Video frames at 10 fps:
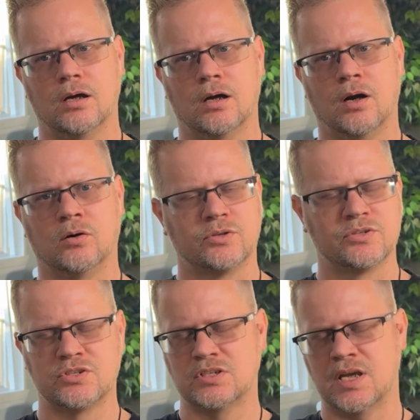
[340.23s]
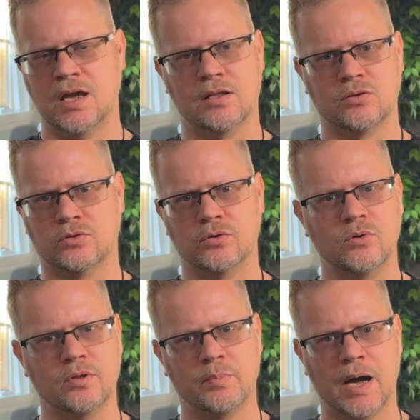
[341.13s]
I'll scan through
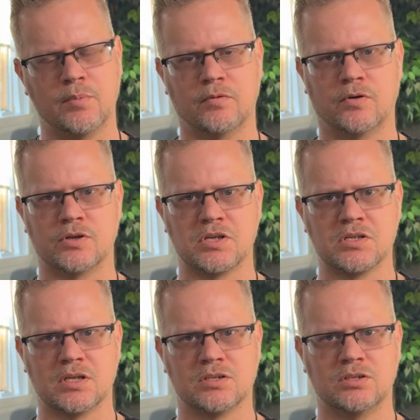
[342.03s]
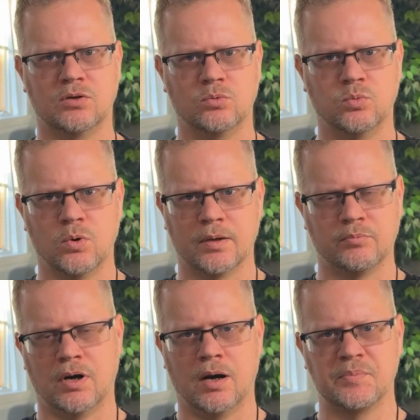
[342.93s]
the Bible verses until one
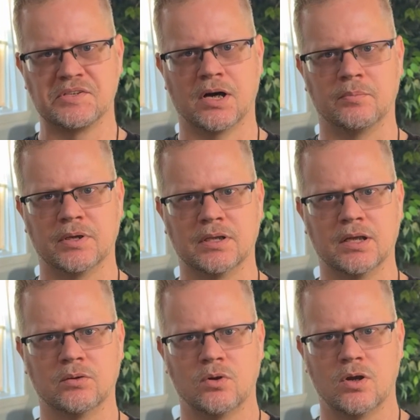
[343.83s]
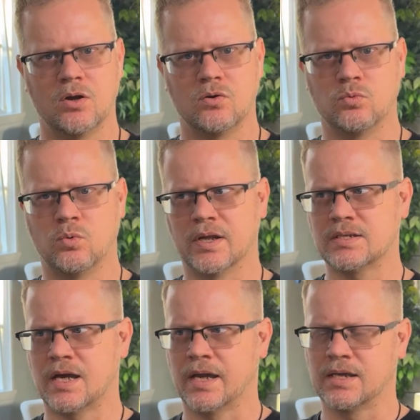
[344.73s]
pops up, and then once
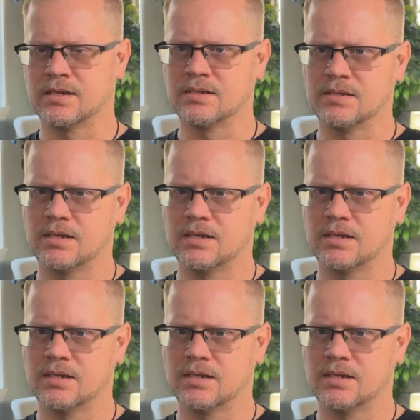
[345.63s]
I can